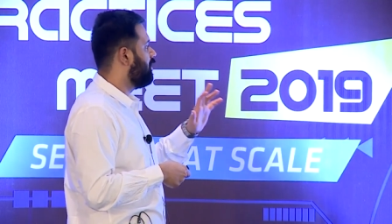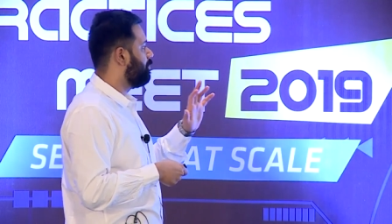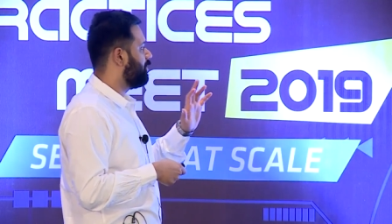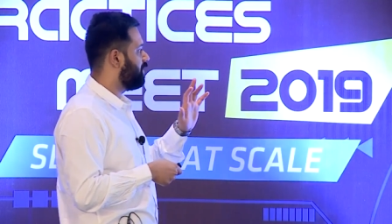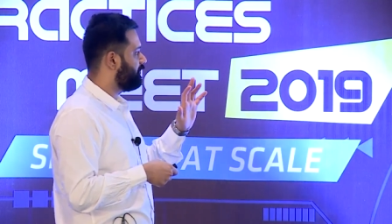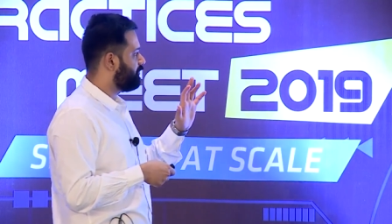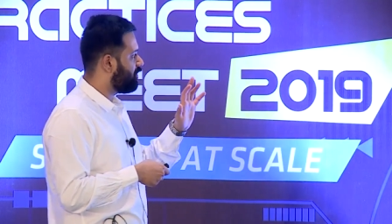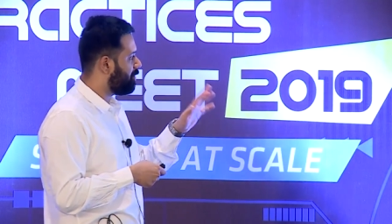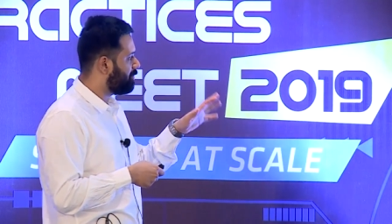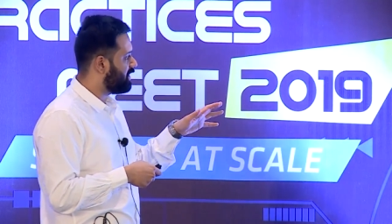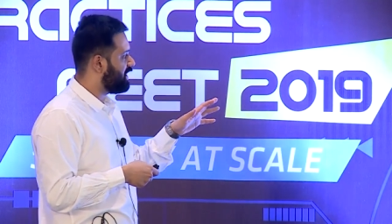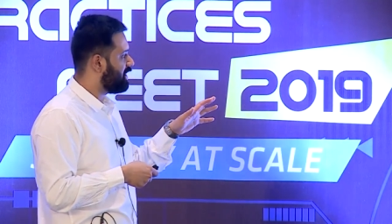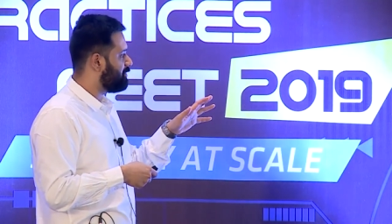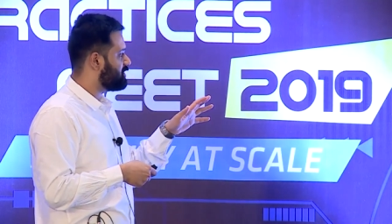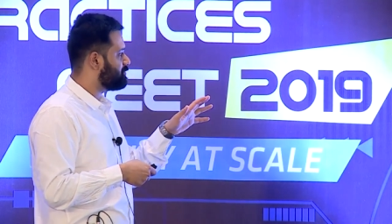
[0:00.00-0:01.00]
But from a
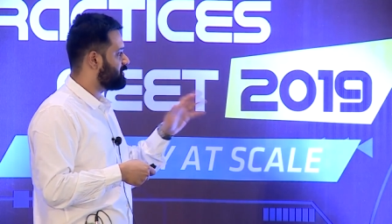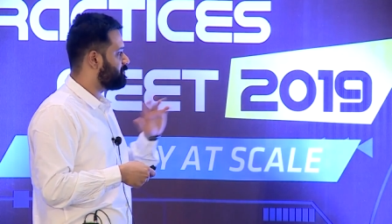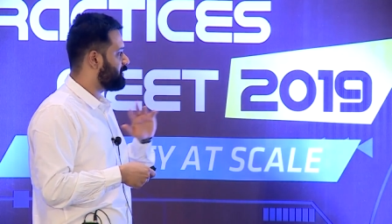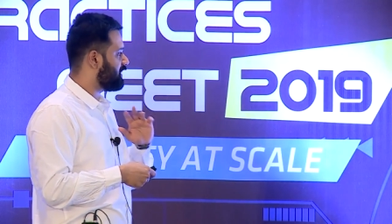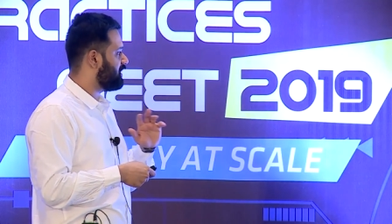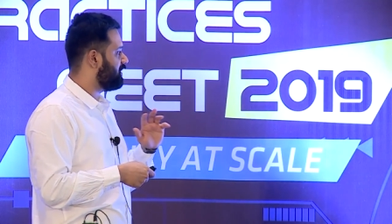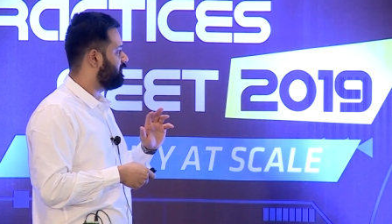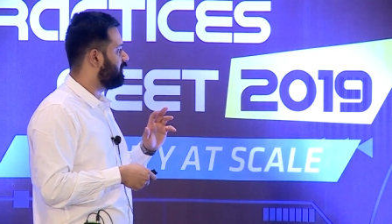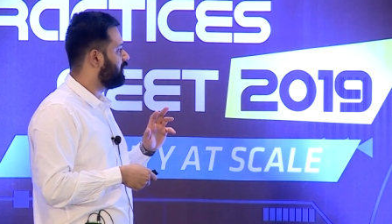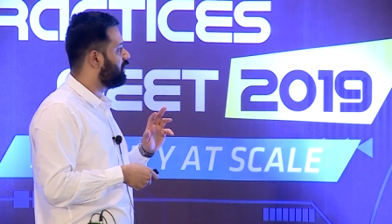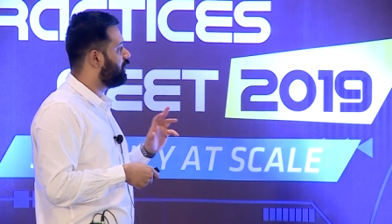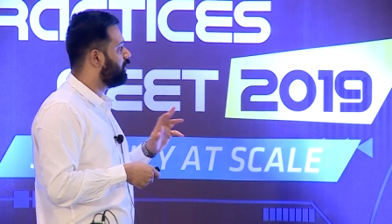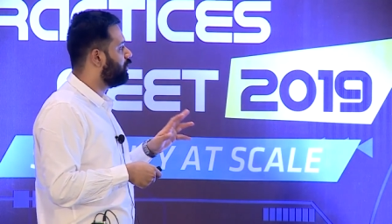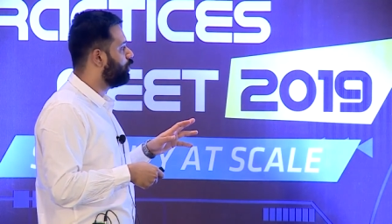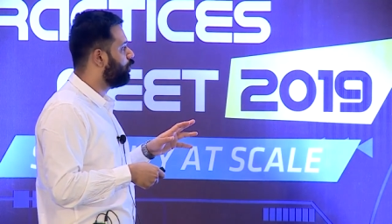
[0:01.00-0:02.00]
database perspective,
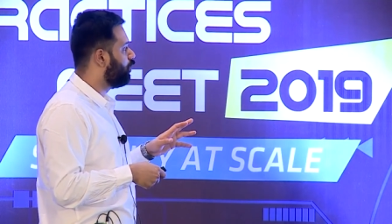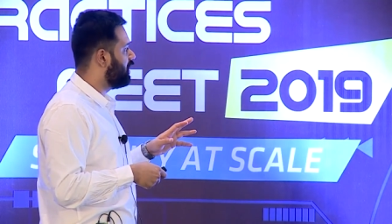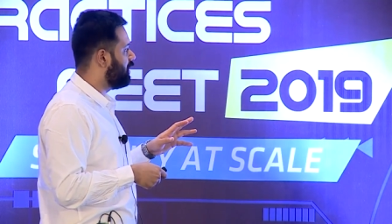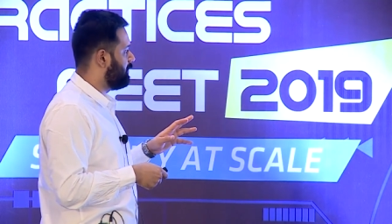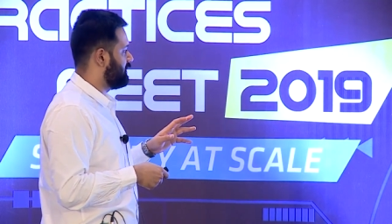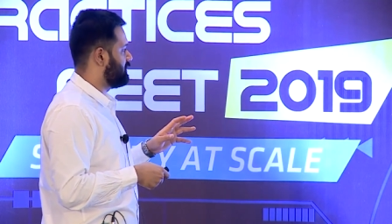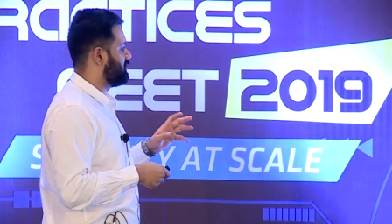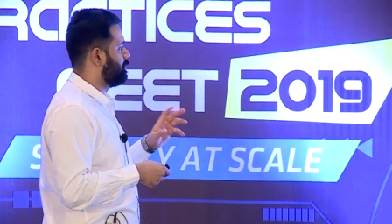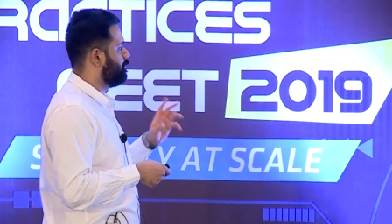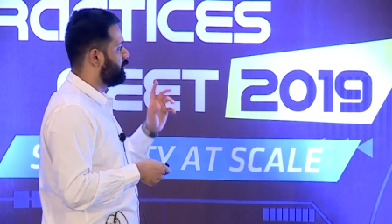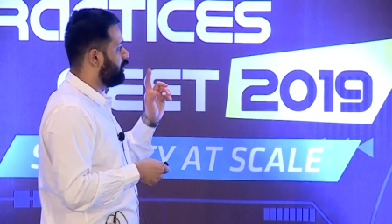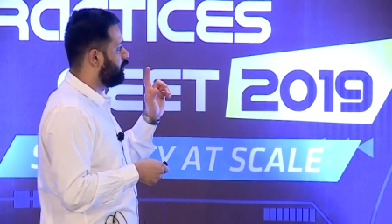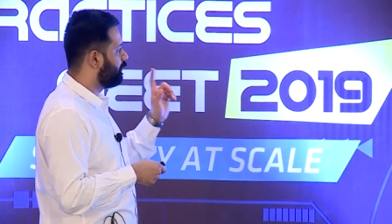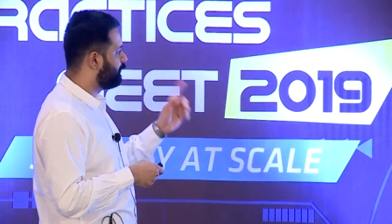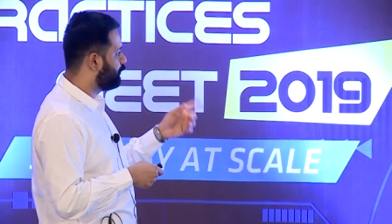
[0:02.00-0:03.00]
no limits.
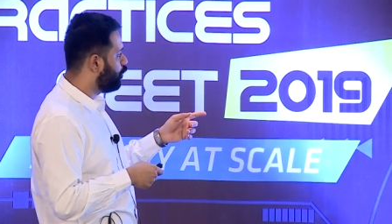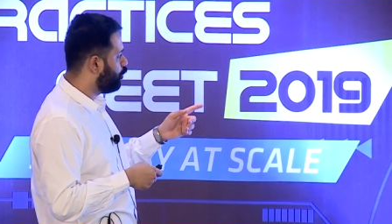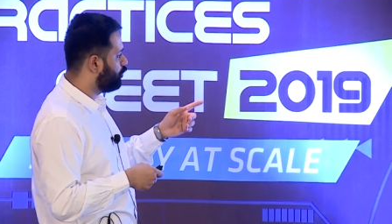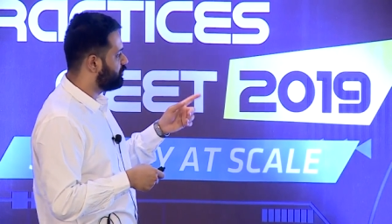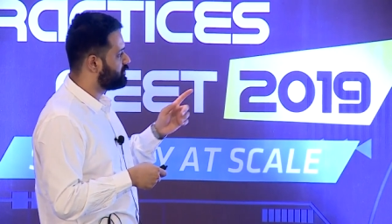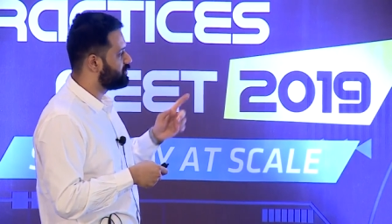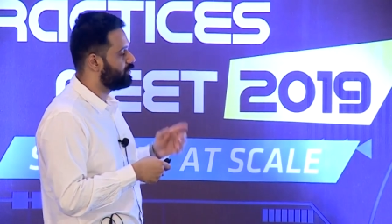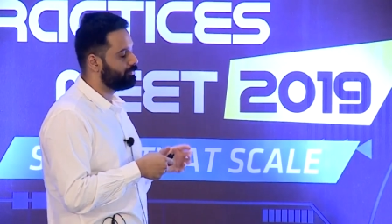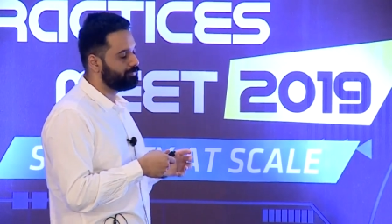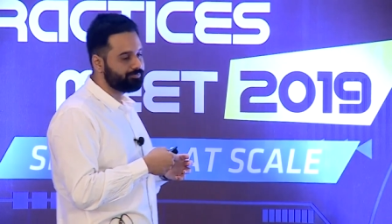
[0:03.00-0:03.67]
Flows.